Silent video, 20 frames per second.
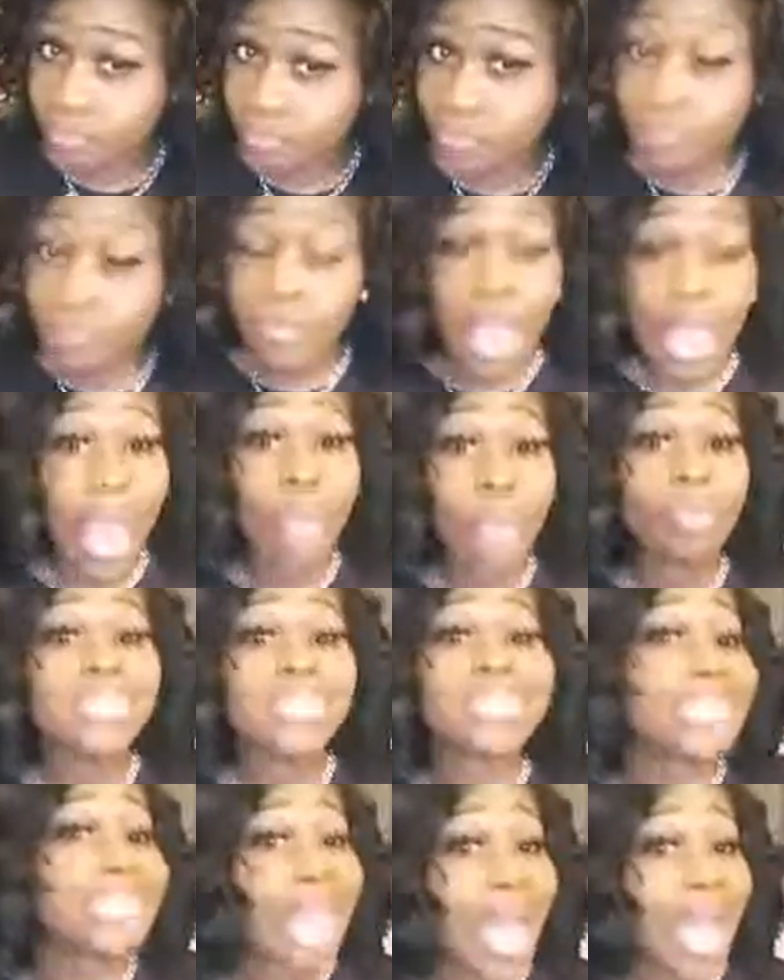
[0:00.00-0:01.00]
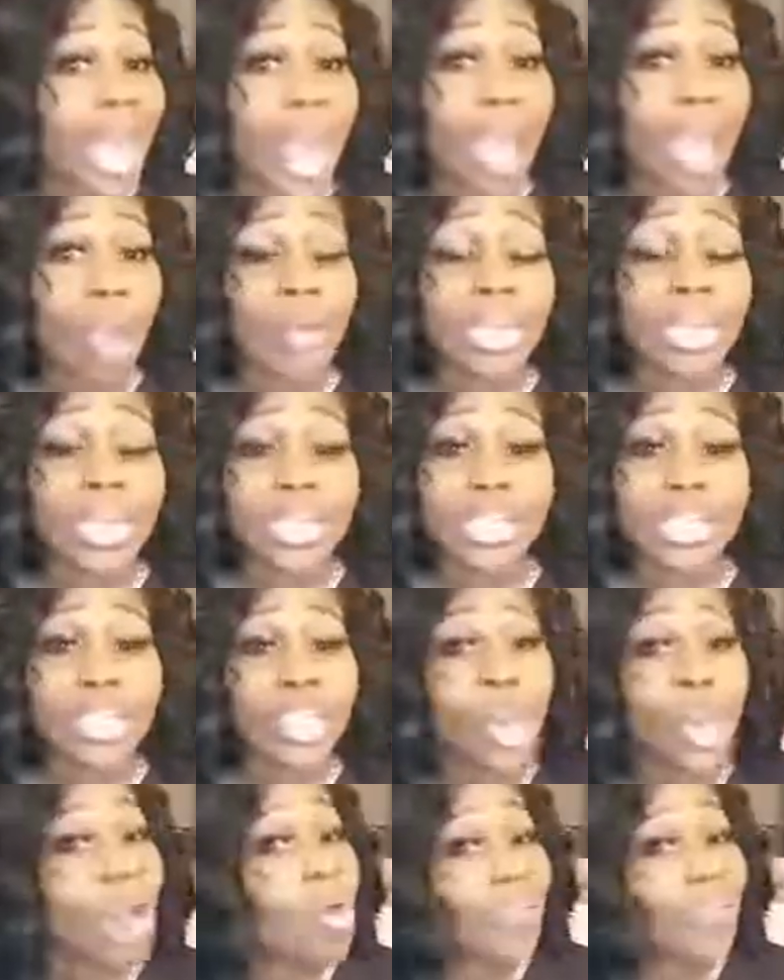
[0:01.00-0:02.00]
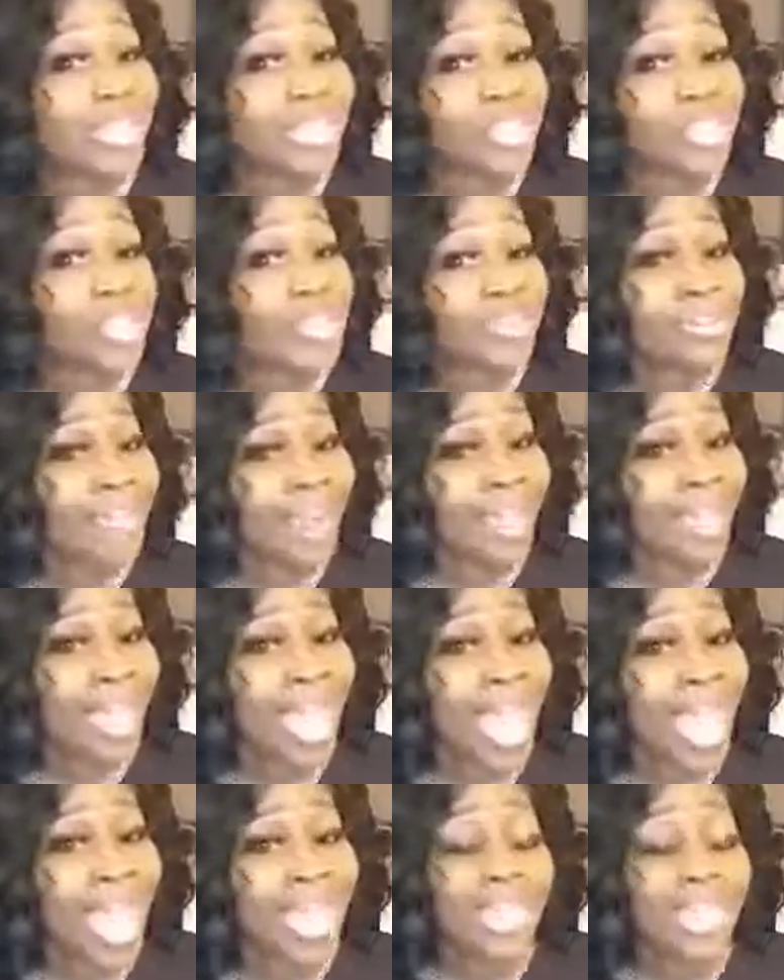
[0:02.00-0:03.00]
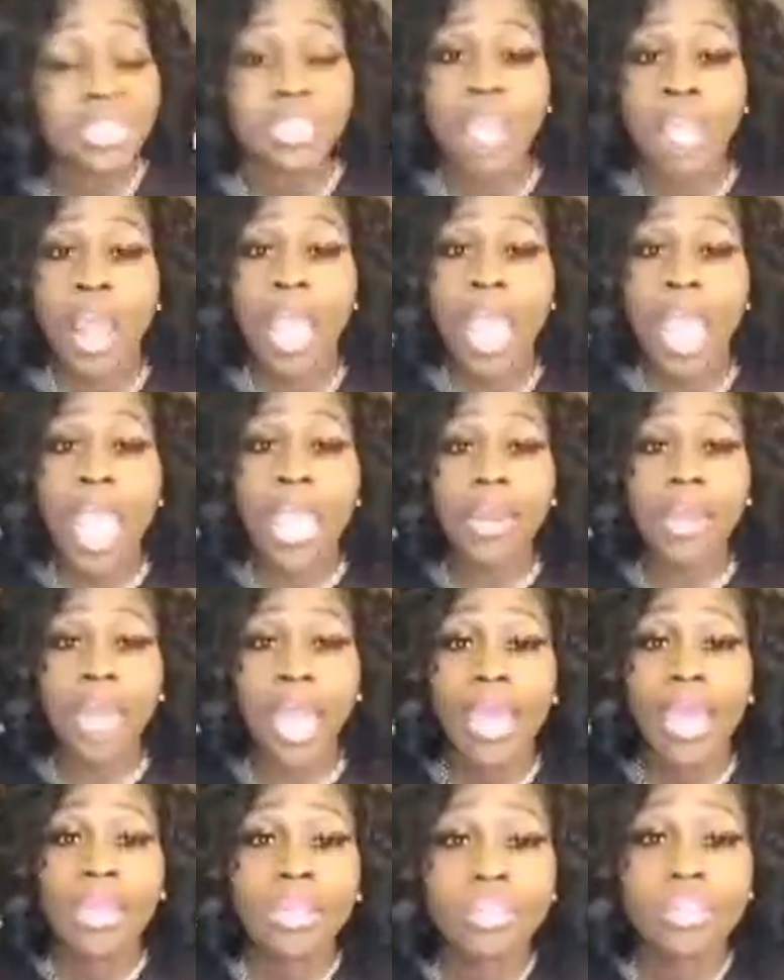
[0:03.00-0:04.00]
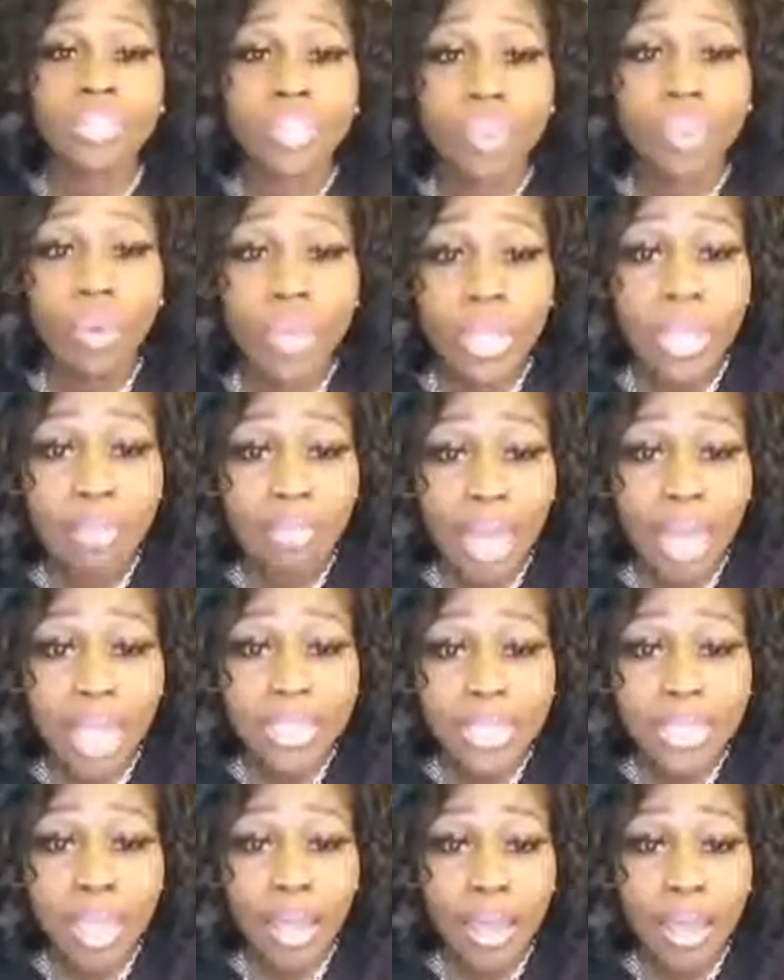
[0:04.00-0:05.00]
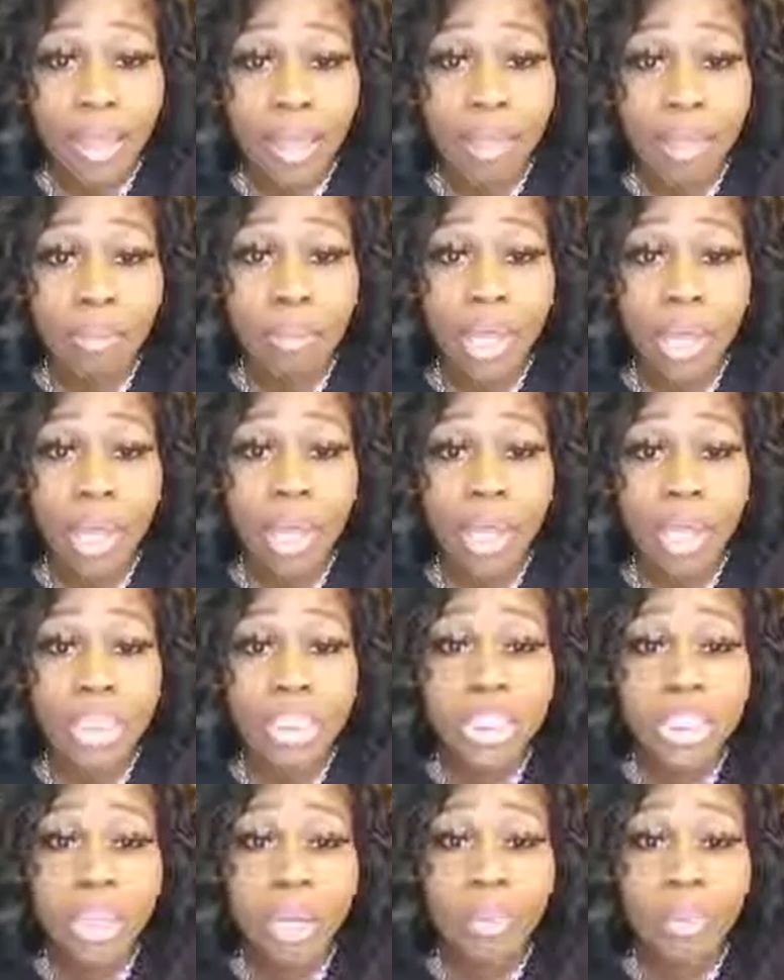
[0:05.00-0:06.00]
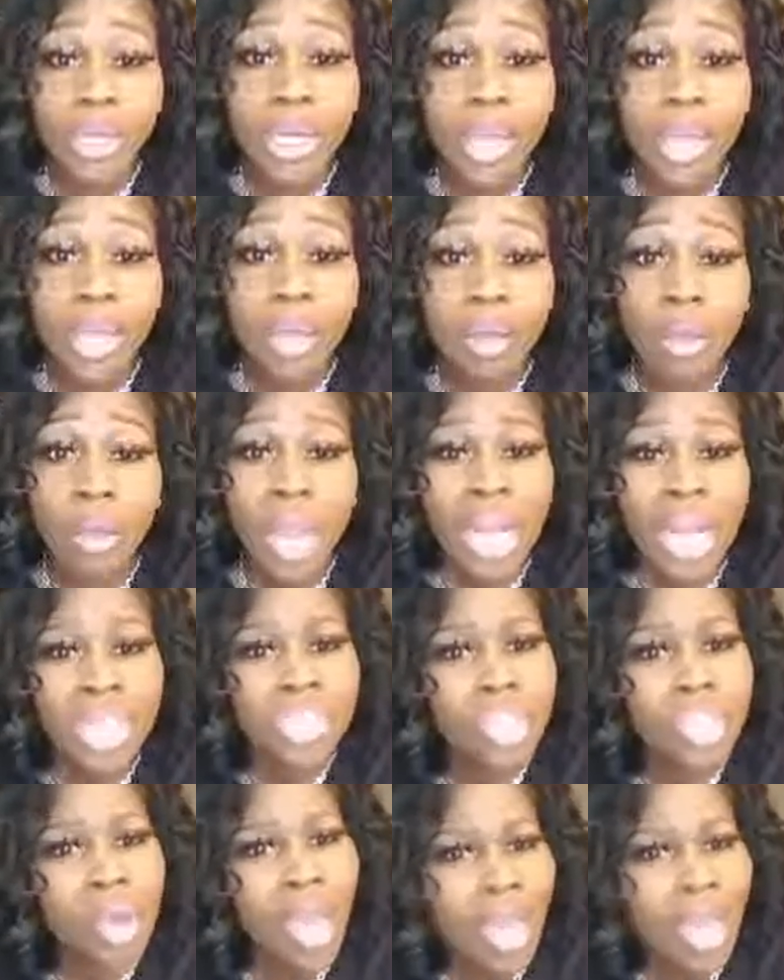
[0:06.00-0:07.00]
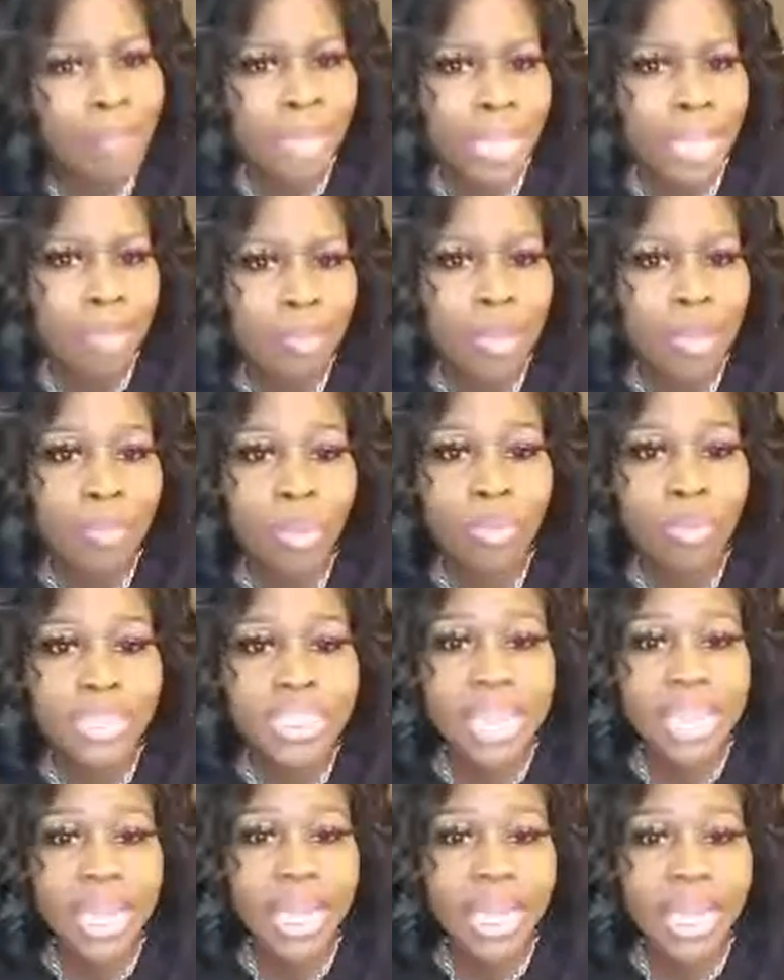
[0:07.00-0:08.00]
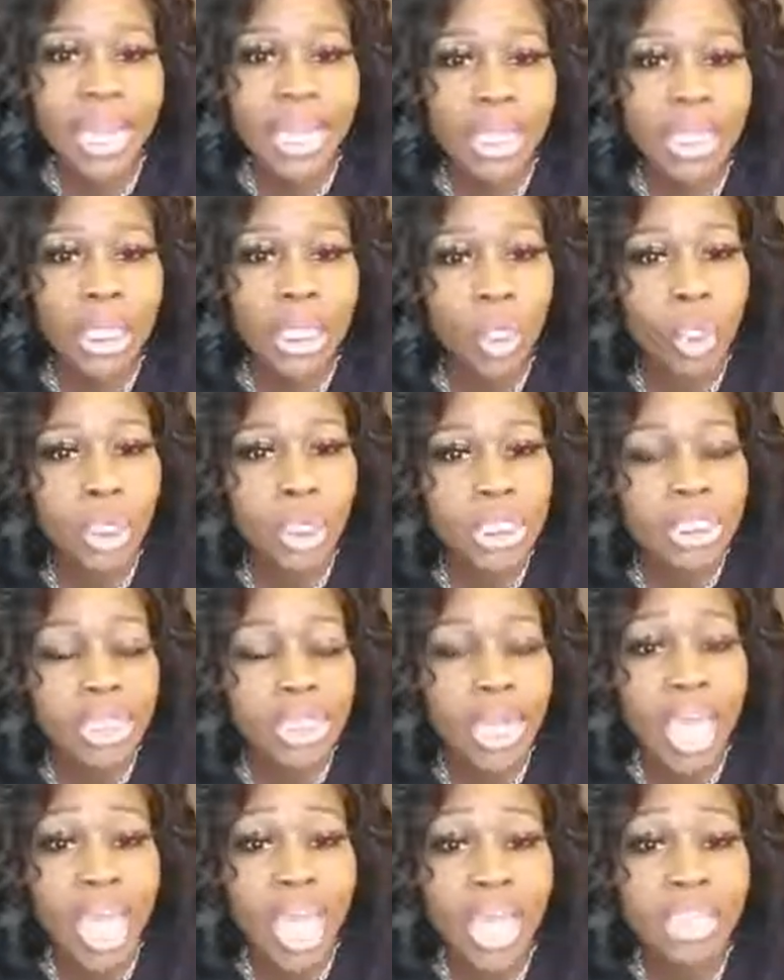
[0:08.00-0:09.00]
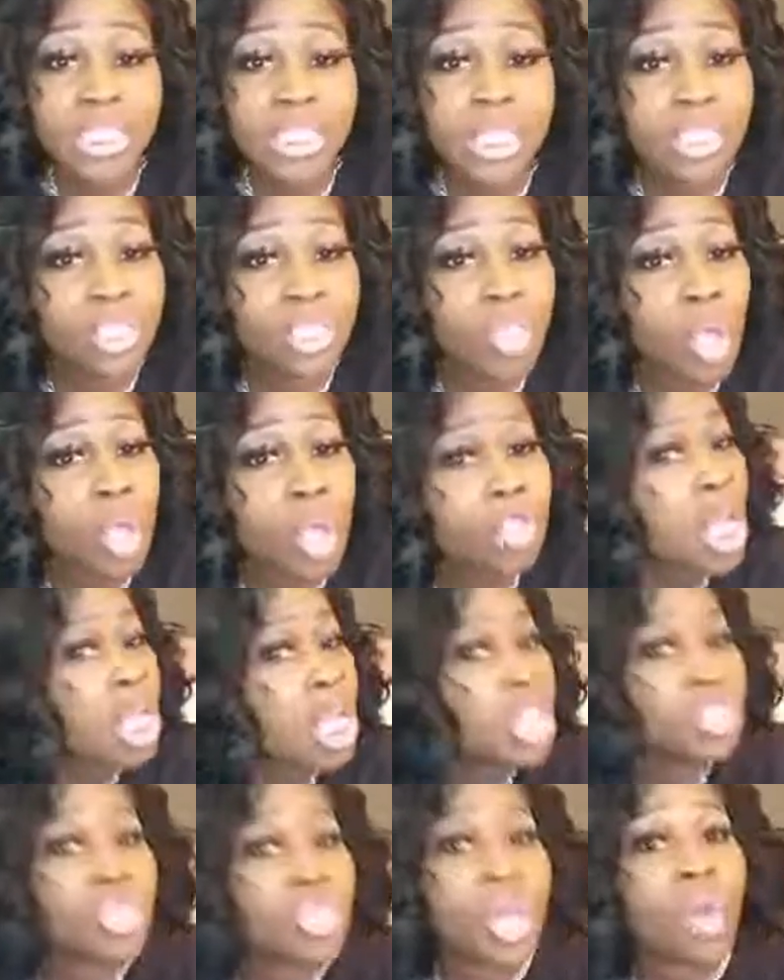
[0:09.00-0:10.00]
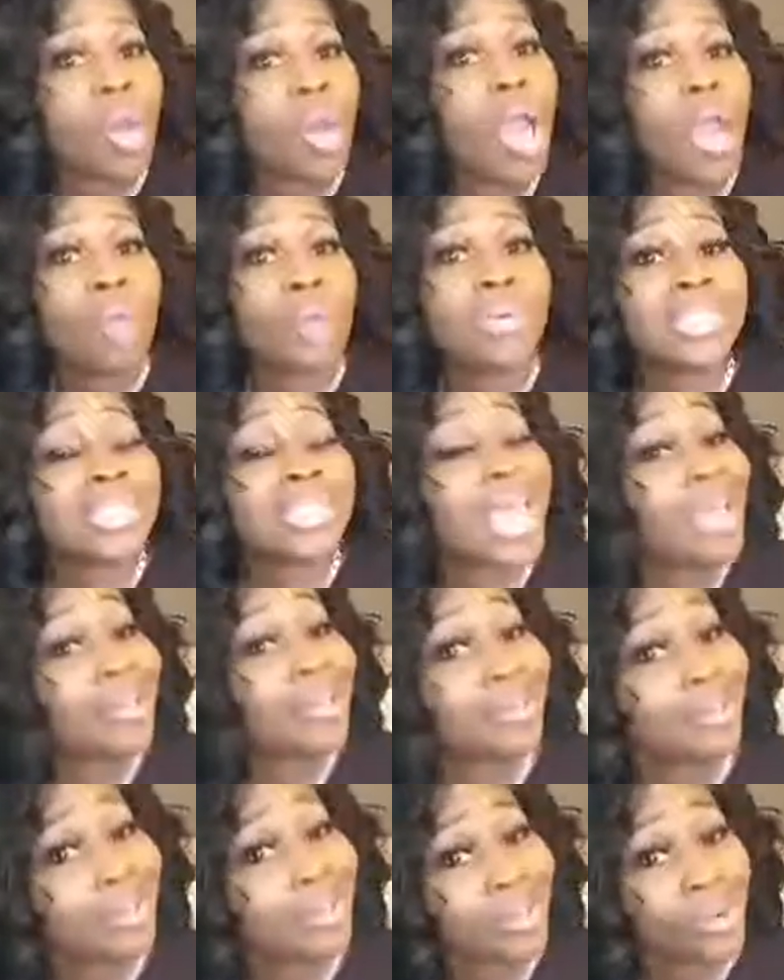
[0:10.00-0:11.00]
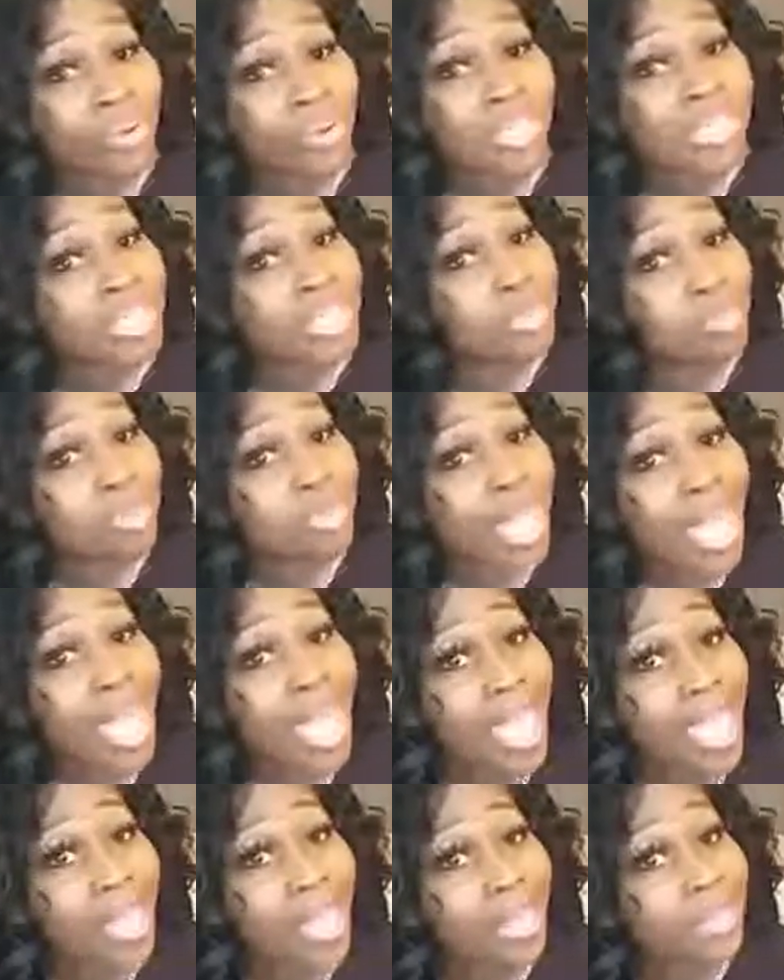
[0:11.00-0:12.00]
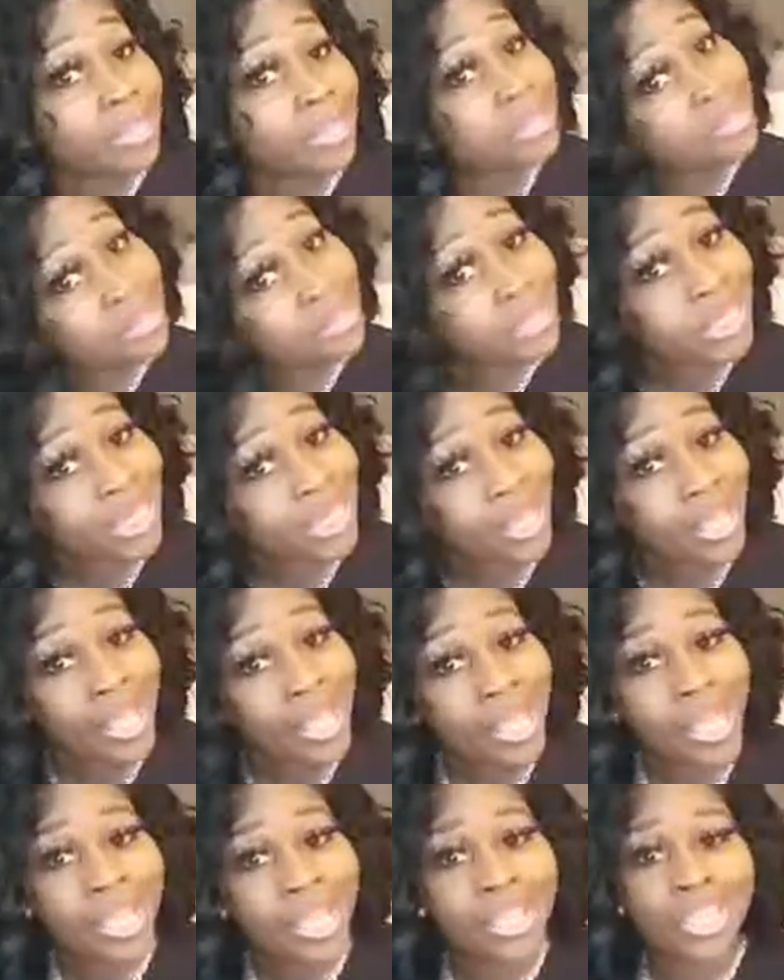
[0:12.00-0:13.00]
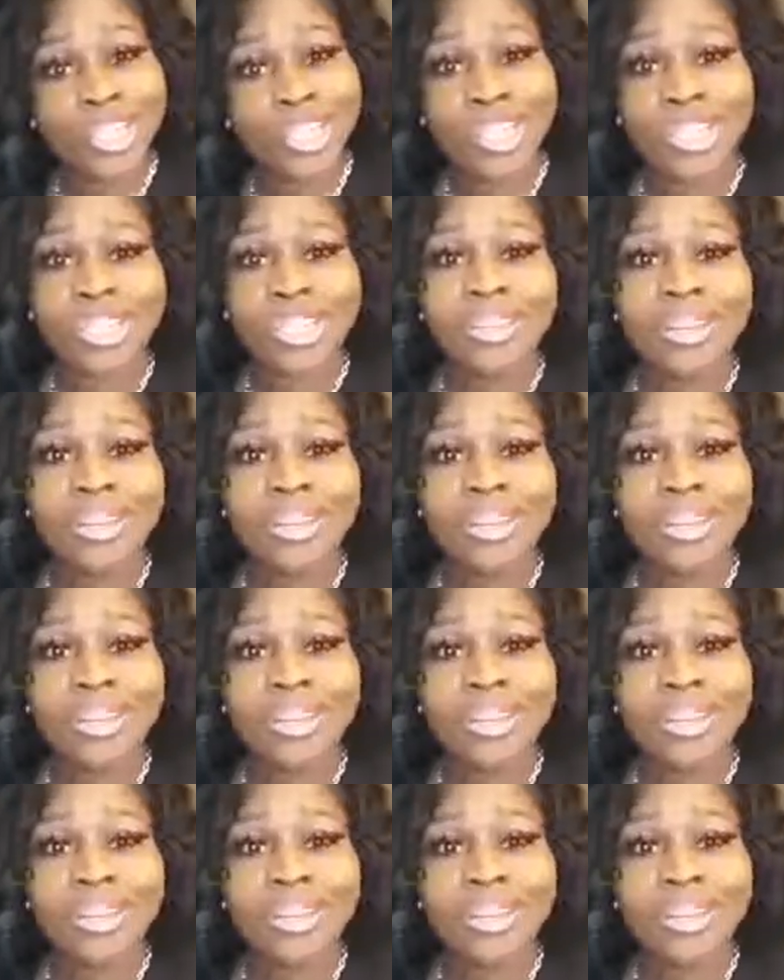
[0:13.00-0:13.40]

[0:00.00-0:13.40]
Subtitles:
I was not out in these COVID streets. And I enjoyed my time slowing down. So how many people would say they got to look into the eyes of the soul? So, oh, is that good or is it bad? Sheesh.